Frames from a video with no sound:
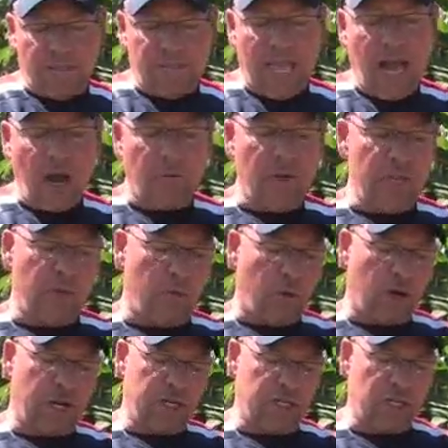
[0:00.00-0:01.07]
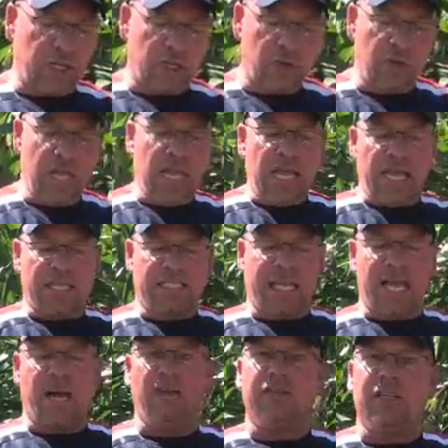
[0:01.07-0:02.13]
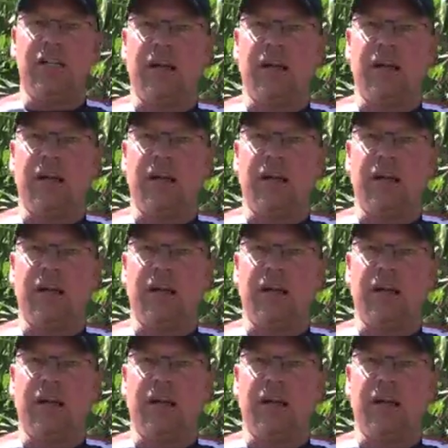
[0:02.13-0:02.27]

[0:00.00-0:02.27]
Now what you want to do is count the